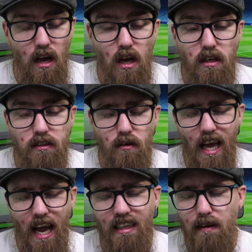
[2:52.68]
So
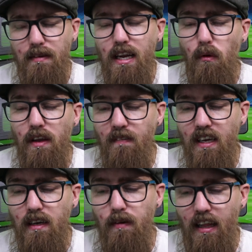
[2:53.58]
yeah, let me know what you
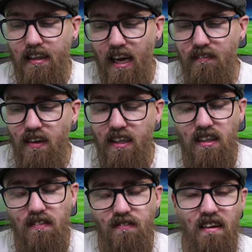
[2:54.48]
think about this. I think this
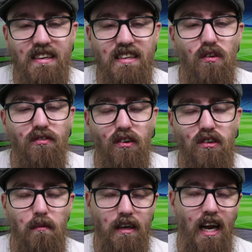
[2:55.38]
is very good for
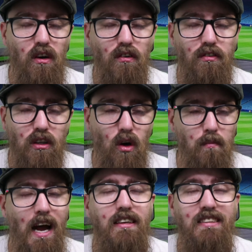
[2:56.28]
Dominique Iorfa to come
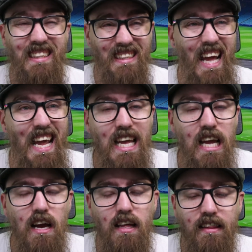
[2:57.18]
out and say
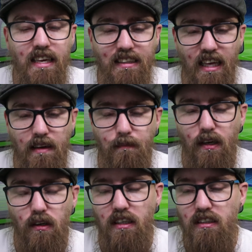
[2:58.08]
these things
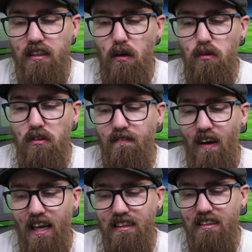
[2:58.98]
because it shows the
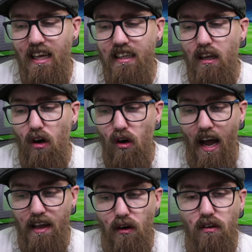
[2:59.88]
fans that
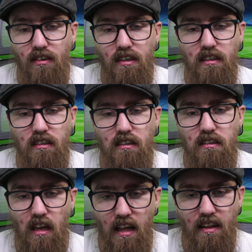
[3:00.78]
Iorfa
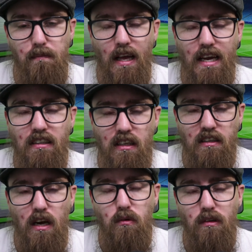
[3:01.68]
and the players
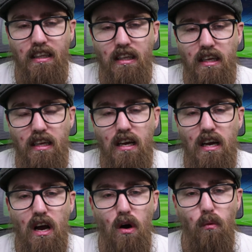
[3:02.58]
know that there
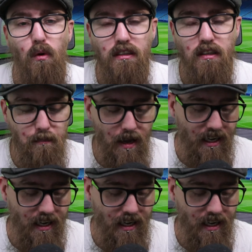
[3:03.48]
was big